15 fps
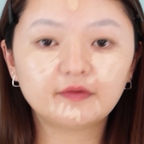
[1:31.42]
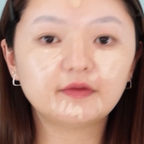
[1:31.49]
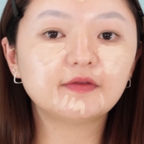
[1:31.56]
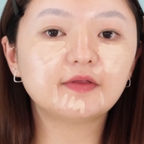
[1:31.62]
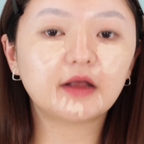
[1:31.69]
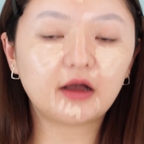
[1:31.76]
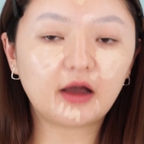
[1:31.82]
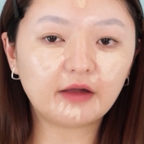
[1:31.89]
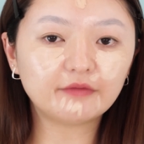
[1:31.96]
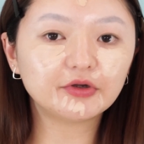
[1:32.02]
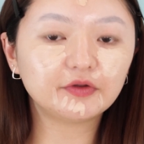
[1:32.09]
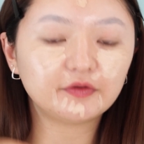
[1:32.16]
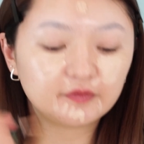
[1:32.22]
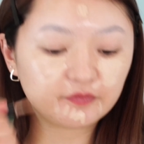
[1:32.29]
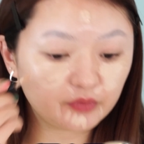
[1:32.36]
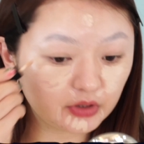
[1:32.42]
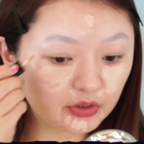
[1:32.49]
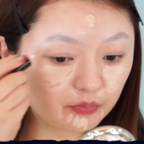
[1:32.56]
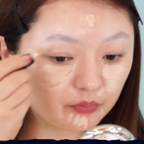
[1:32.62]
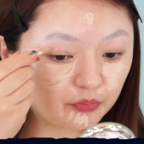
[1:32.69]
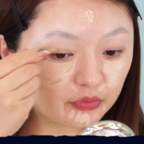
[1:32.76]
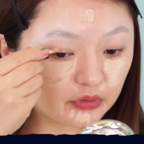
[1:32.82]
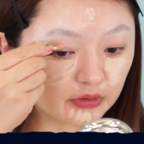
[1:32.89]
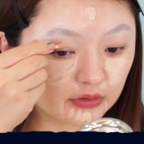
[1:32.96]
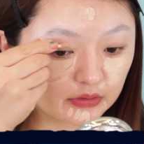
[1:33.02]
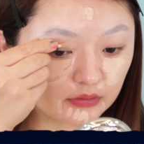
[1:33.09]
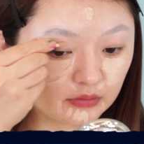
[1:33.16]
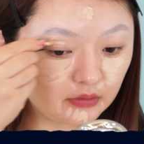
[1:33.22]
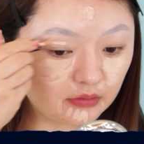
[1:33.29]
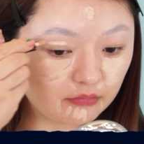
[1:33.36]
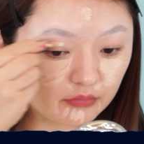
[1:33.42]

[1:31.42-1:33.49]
Since the coverage is very important,